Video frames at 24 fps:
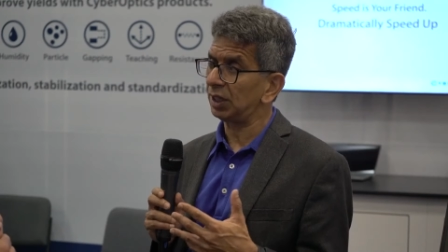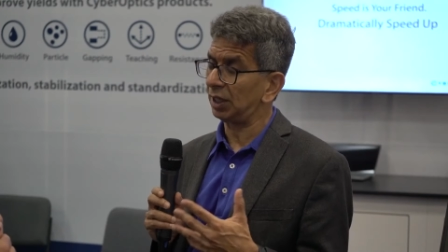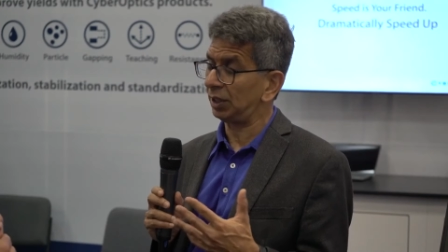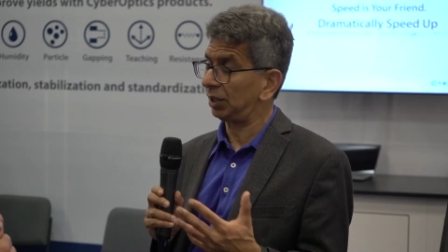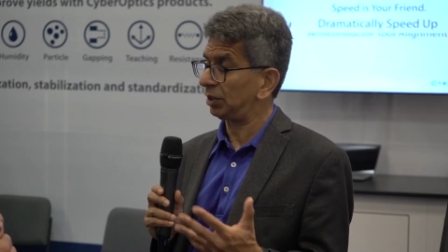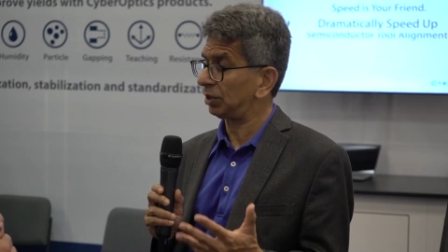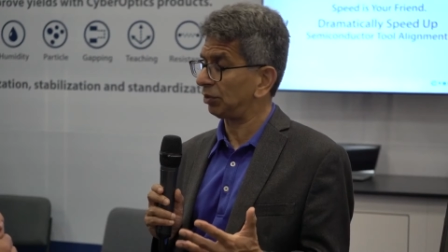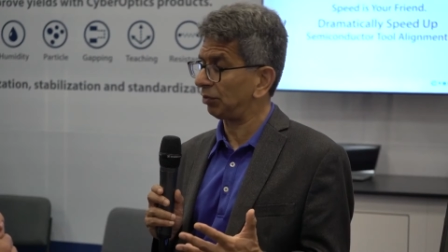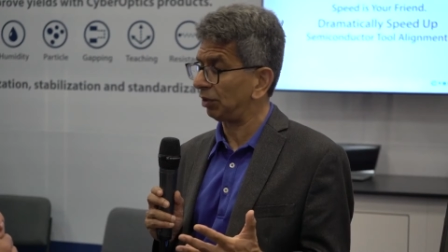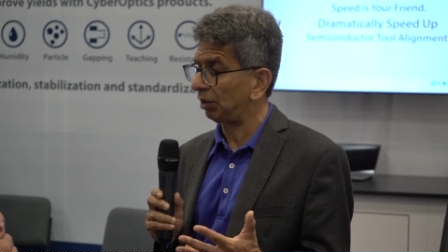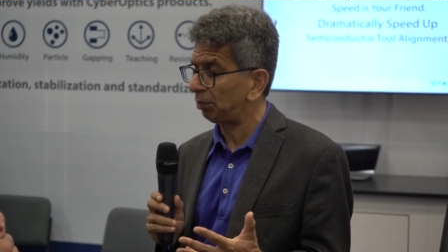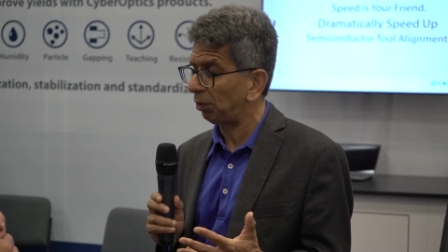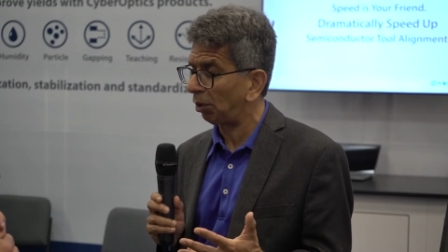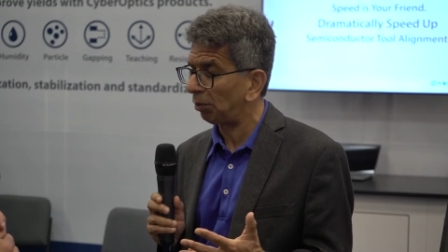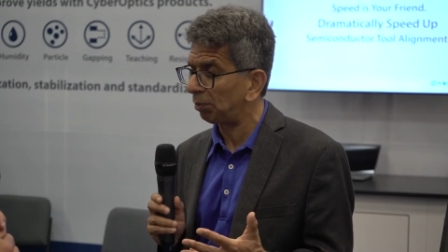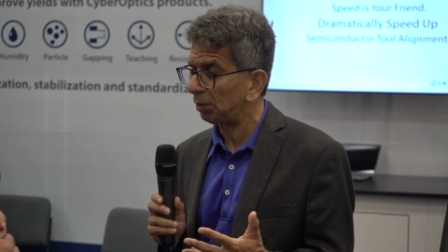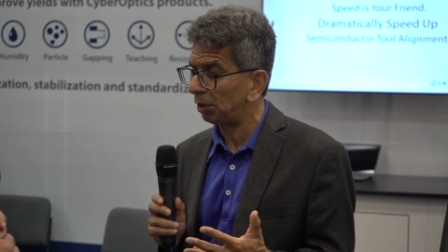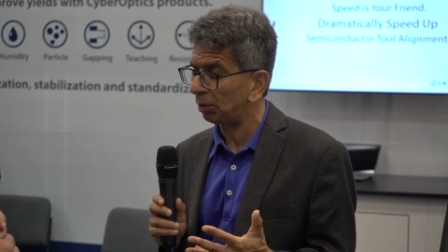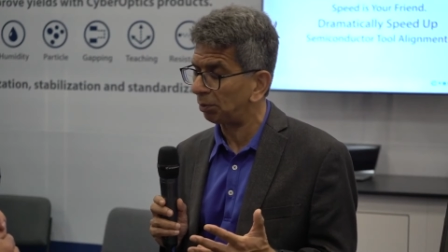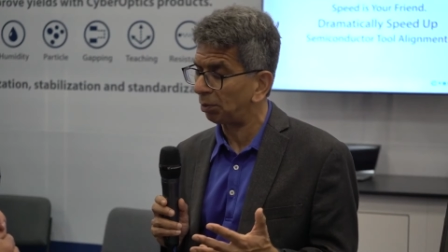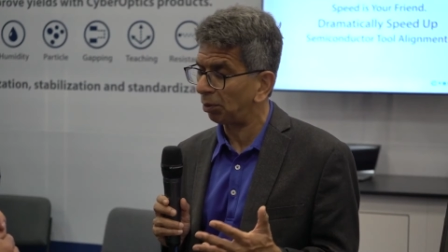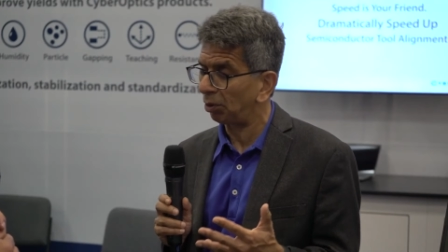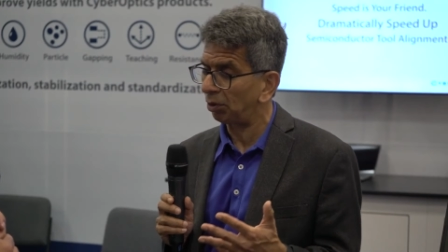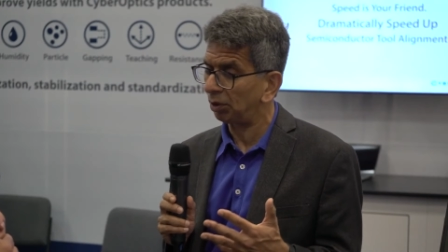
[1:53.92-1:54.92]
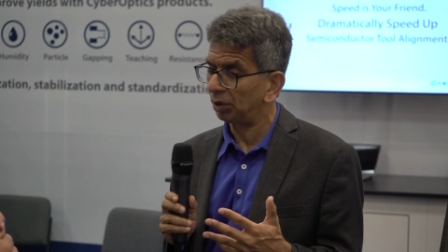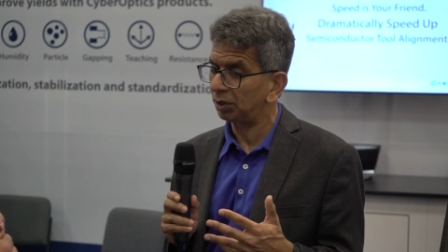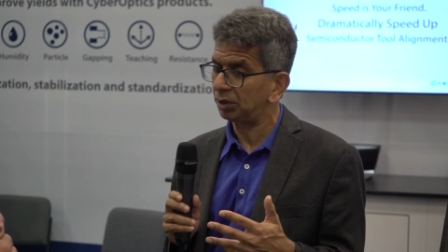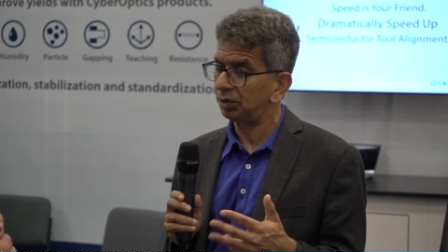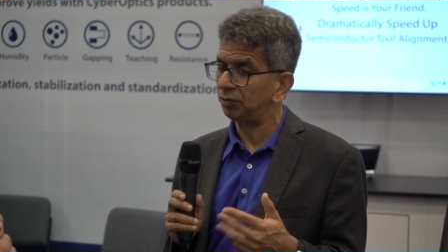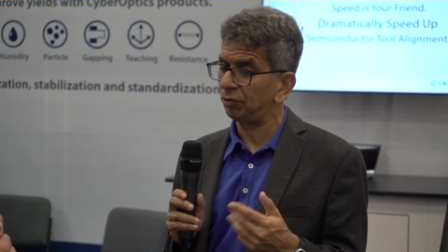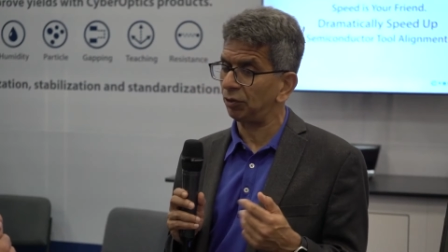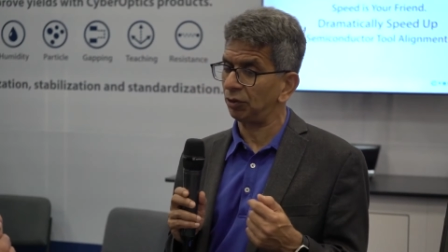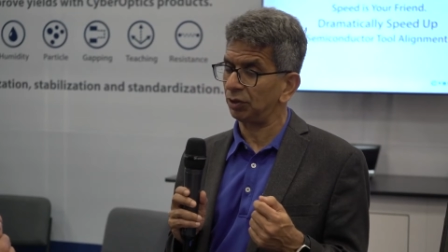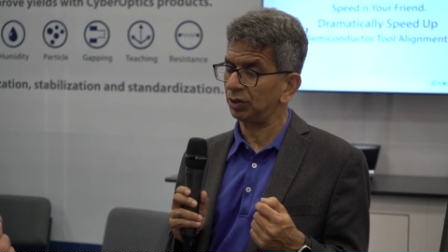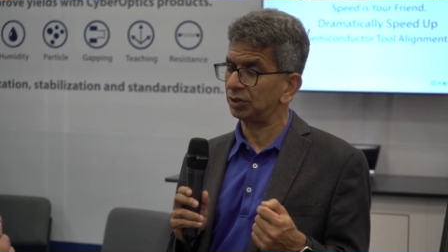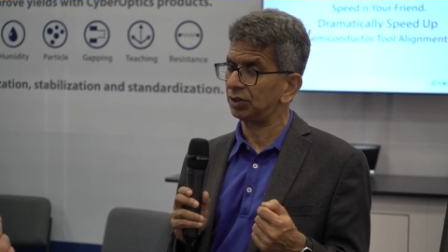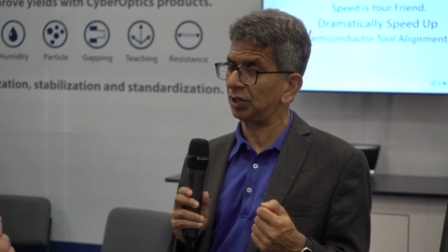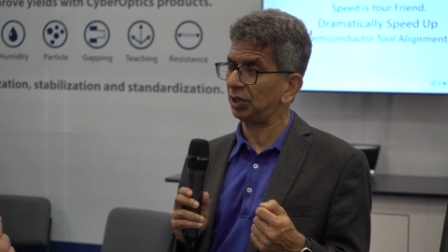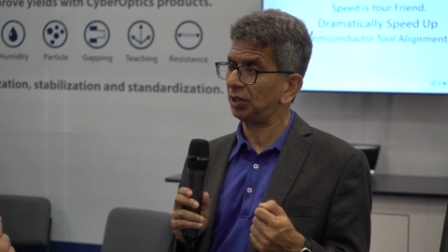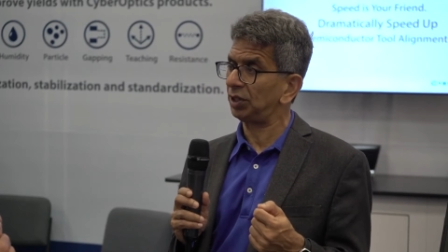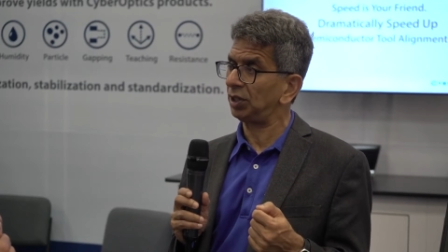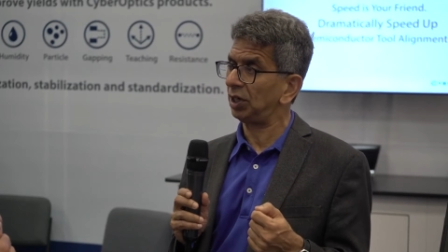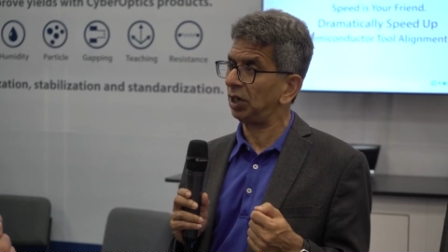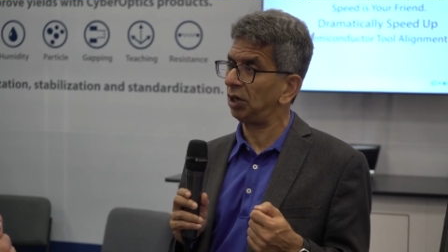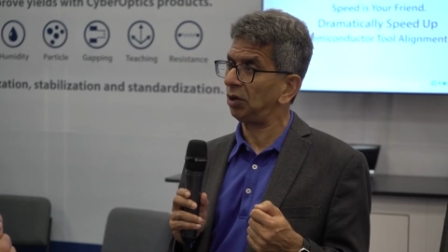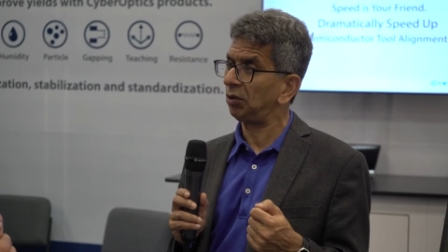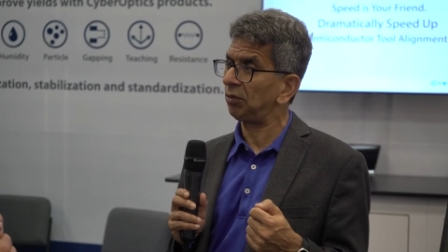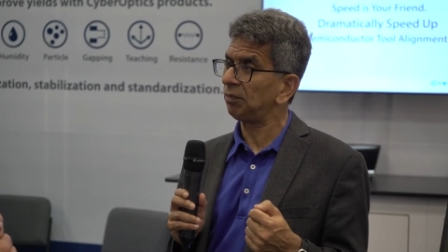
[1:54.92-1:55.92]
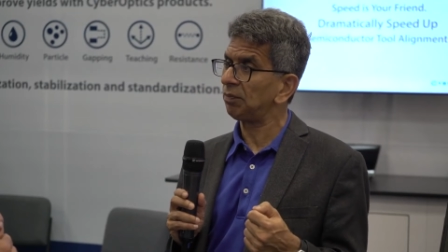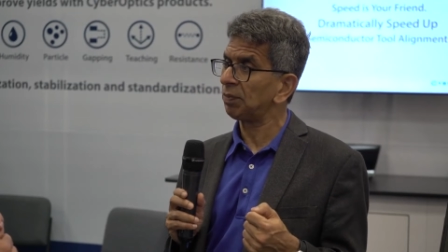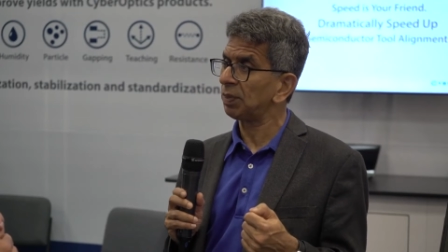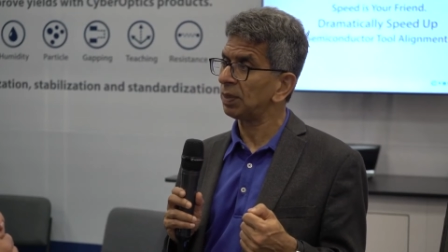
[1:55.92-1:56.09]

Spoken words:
and it's a very popular product for us right now.